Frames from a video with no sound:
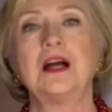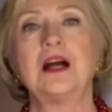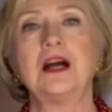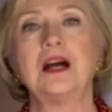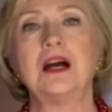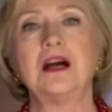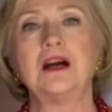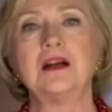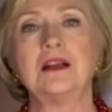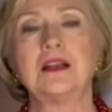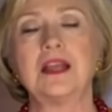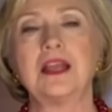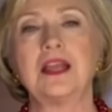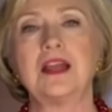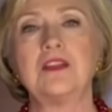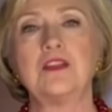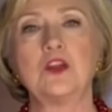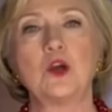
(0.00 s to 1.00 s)

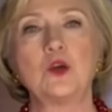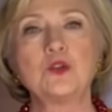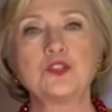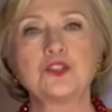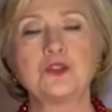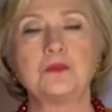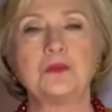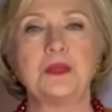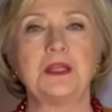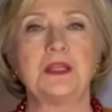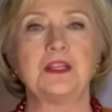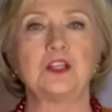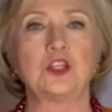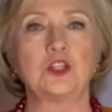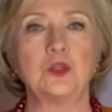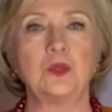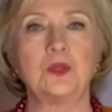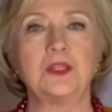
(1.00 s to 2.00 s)
and those should be
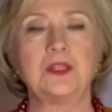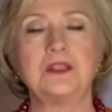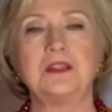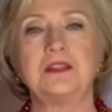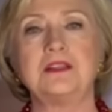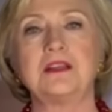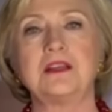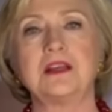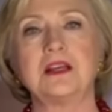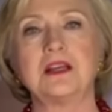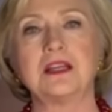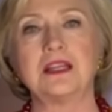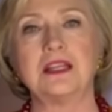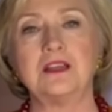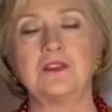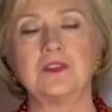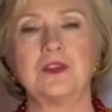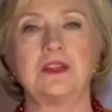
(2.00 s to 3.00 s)
included
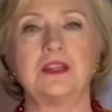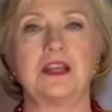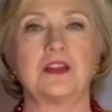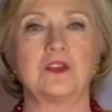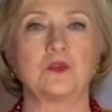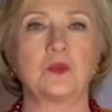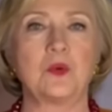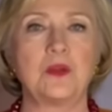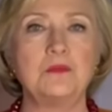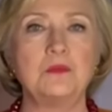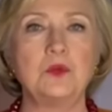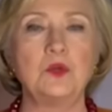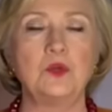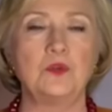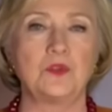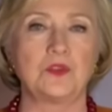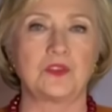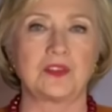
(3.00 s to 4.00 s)
even as one
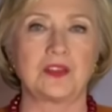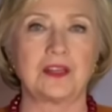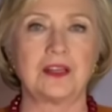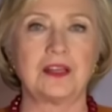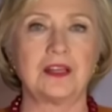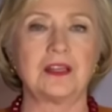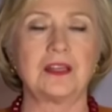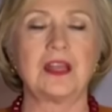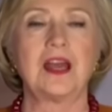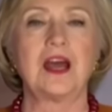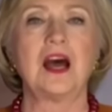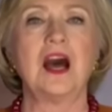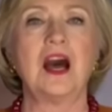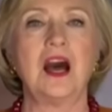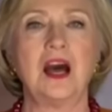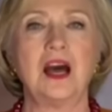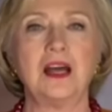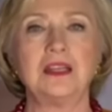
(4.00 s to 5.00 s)
moves
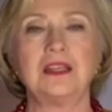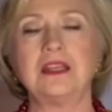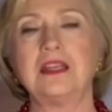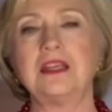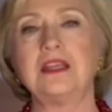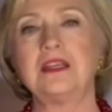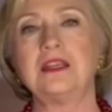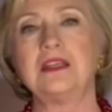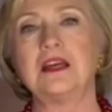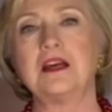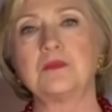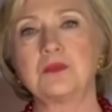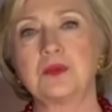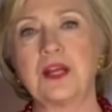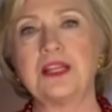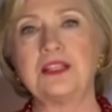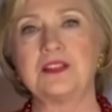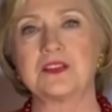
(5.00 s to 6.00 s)
on in
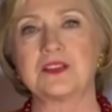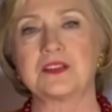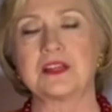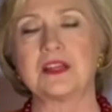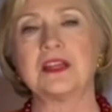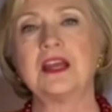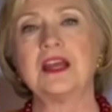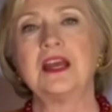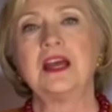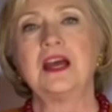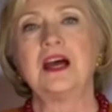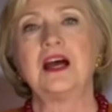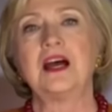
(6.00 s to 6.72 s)
pregnancy.